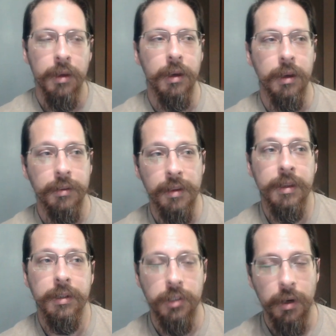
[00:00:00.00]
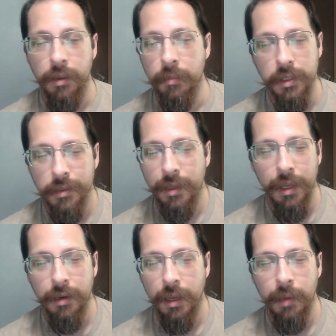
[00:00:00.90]
because uh, I think sharing the missions
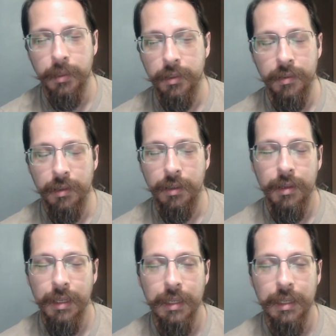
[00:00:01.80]
ahead of time is just an